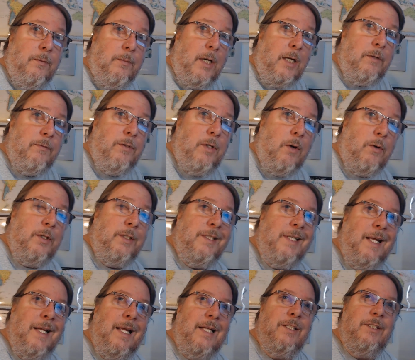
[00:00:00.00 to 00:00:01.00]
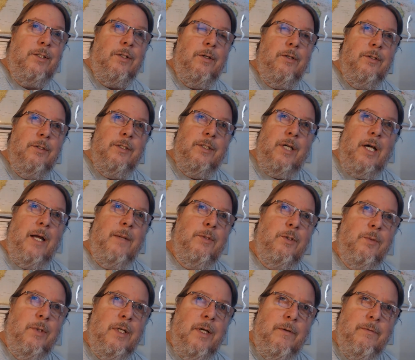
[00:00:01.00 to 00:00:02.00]
You might have noticed that at certain
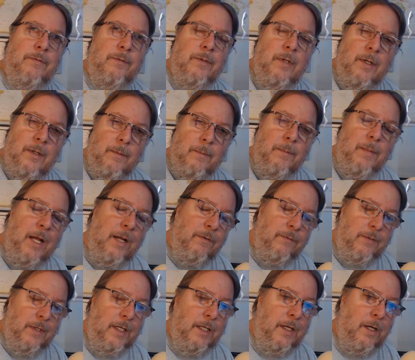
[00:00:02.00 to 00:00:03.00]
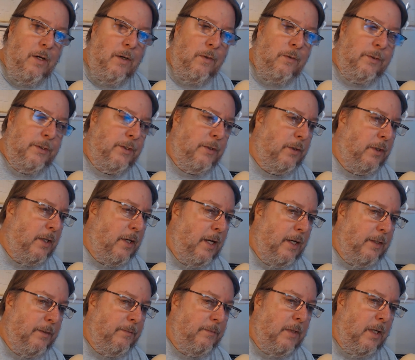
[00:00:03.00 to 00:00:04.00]
times when I've made videos or
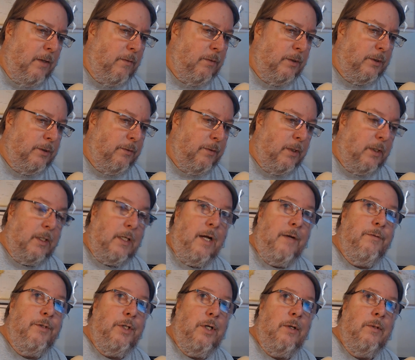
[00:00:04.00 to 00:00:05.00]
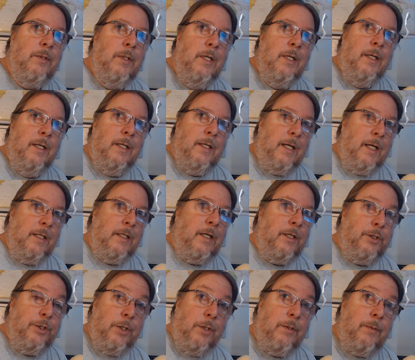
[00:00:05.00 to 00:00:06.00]
I, I was doing a live show and
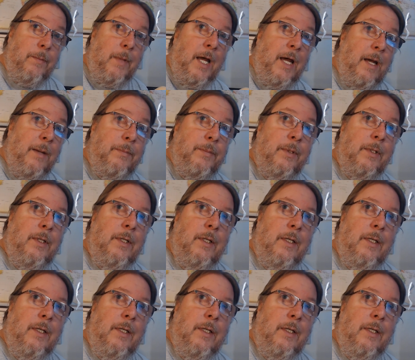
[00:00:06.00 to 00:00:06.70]
I showed a map,